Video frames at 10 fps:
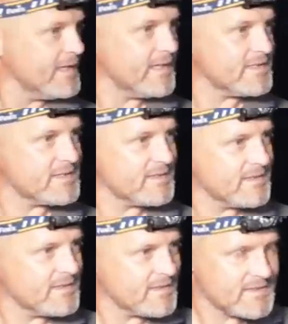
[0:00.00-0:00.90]
is
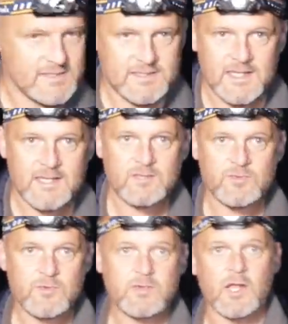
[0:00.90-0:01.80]
to see
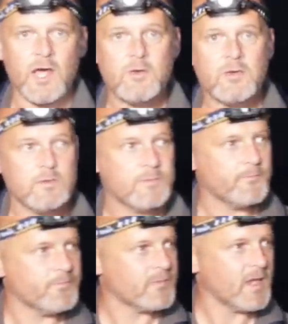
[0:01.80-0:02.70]
through the low
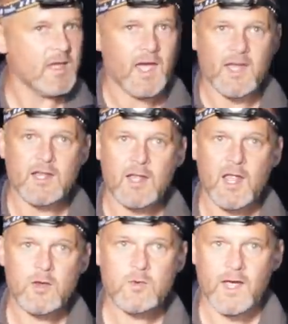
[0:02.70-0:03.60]
and
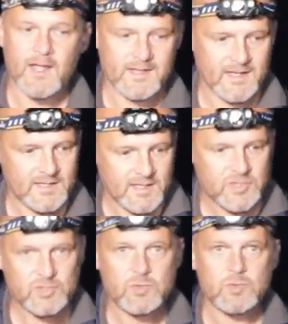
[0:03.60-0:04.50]
low, and the
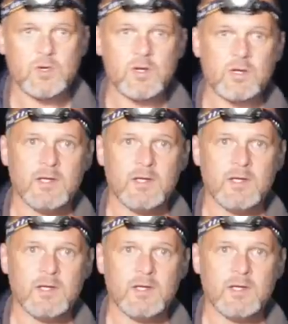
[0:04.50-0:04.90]
initial